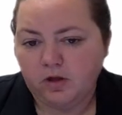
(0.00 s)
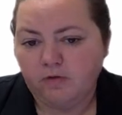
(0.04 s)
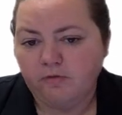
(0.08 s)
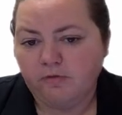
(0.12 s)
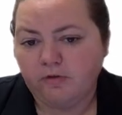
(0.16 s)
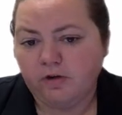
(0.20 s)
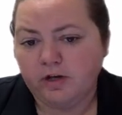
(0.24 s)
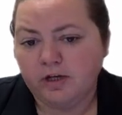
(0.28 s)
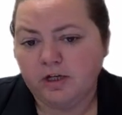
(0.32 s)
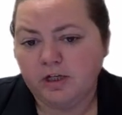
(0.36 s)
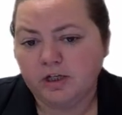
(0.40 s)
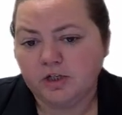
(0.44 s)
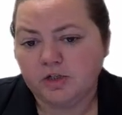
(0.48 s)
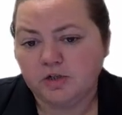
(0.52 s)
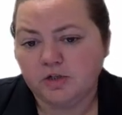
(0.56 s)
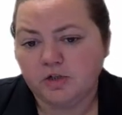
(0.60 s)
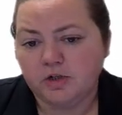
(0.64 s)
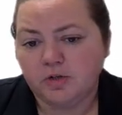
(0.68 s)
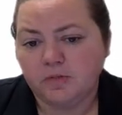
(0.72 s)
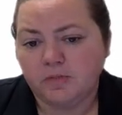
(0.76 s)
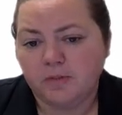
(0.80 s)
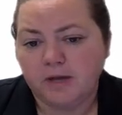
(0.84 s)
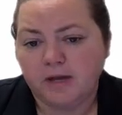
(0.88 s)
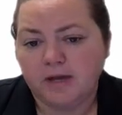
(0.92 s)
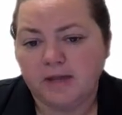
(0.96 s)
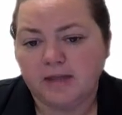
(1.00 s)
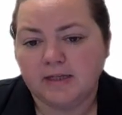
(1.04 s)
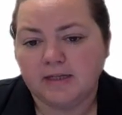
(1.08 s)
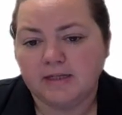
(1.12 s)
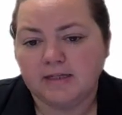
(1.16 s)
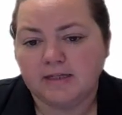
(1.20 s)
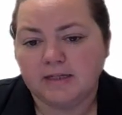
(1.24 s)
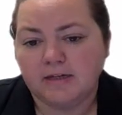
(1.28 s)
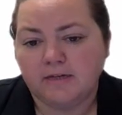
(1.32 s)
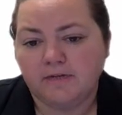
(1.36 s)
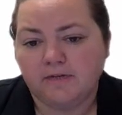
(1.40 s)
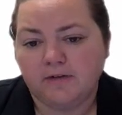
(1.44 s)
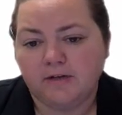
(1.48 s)
for each group and the
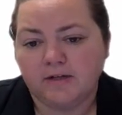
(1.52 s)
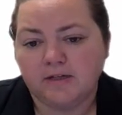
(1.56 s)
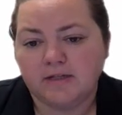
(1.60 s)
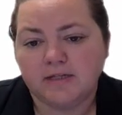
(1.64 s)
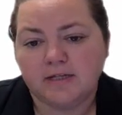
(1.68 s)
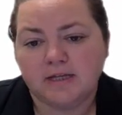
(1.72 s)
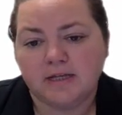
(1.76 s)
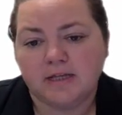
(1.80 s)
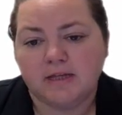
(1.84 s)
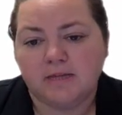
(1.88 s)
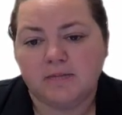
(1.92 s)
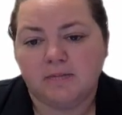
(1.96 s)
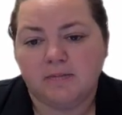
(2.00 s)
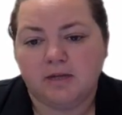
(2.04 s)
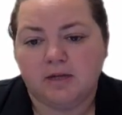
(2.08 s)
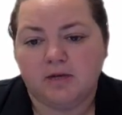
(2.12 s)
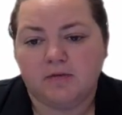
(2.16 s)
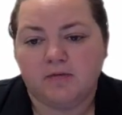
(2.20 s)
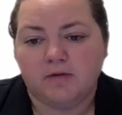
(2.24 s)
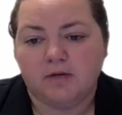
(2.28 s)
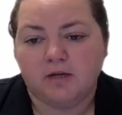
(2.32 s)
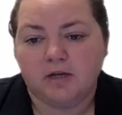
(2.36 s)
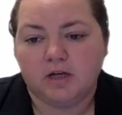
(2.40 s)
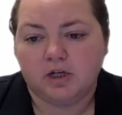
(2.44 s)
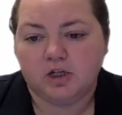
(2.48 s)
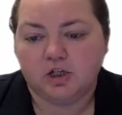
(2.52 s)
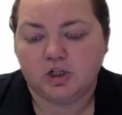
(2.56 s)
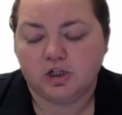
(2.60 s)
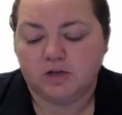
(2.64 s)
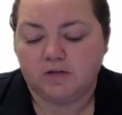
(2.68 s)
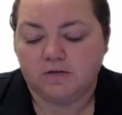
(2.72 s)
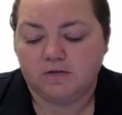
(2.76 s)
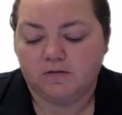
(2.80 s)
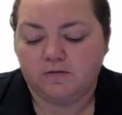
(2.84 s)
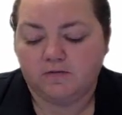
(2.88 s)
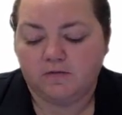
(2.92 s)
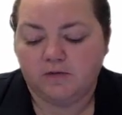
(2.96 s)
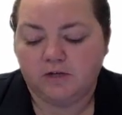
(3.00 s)
difference in the mean reduction,
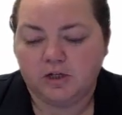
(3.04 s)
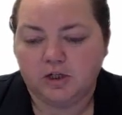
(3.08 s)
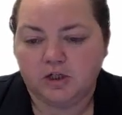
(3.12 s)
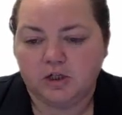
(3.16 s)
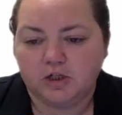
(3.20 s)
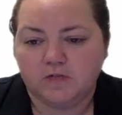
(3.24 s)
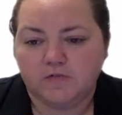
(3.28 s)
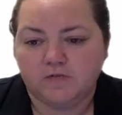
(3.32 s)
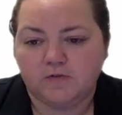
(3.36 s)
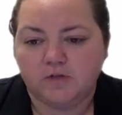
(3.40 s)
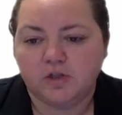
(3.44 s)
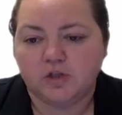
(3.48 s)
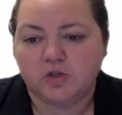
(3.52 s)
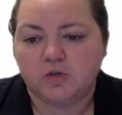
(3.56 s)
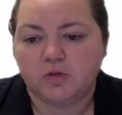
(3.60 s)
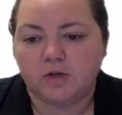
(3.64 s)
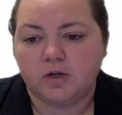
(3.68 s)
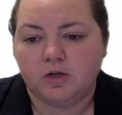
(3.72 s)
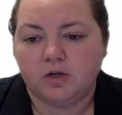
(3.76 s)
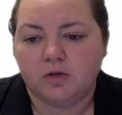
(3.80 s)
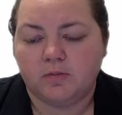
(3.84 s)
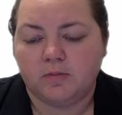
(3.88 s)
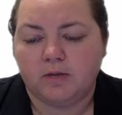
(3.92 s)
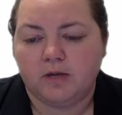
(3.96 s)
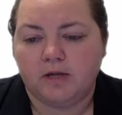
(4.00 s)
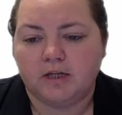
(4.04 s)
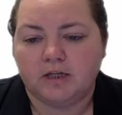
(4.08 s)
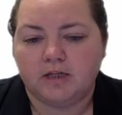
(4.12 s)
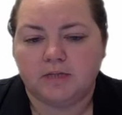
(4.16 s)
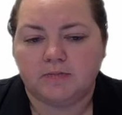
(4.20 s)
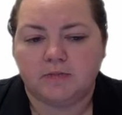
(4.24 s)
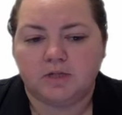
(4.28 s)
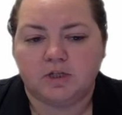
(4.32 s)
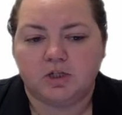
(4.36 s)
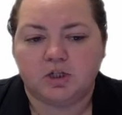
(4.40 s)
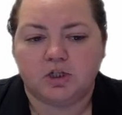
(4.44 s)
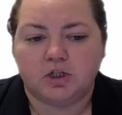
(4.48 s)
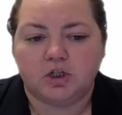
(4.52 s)
fish oil minus
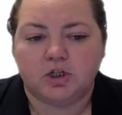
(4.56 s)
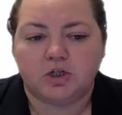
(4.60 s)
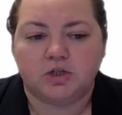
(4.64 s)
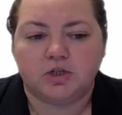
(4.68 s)
mixture.